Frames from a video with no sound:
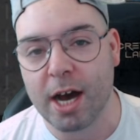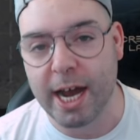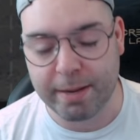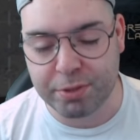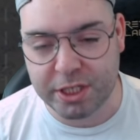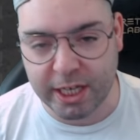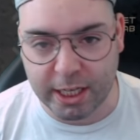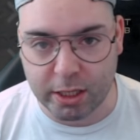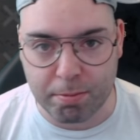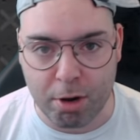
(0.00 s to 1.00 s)
I am sick
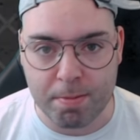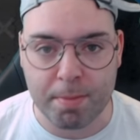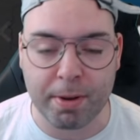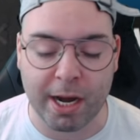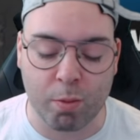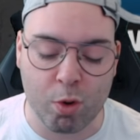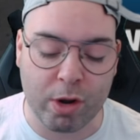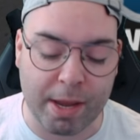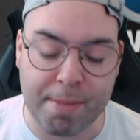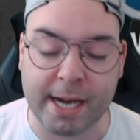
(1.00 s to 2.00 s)
at the moment, but I will
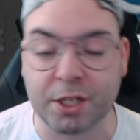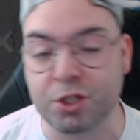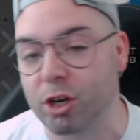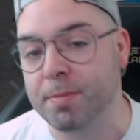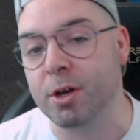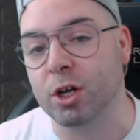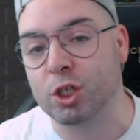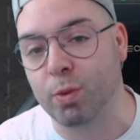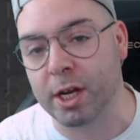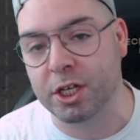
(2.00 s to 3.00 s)
get back to streaming on
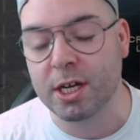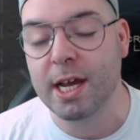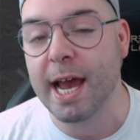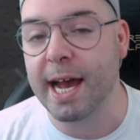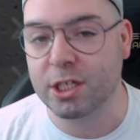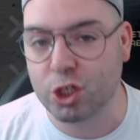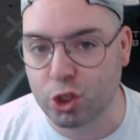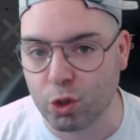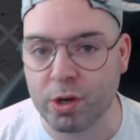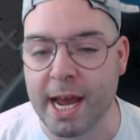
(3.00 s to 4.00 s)
Twitch as
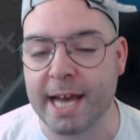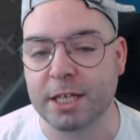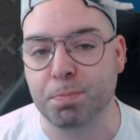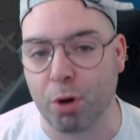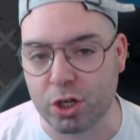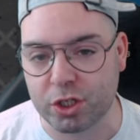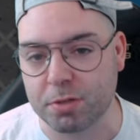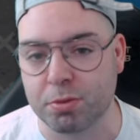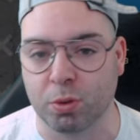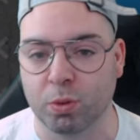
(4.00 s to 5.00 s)
soon as
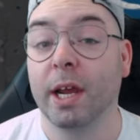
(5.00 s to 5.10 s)
possible.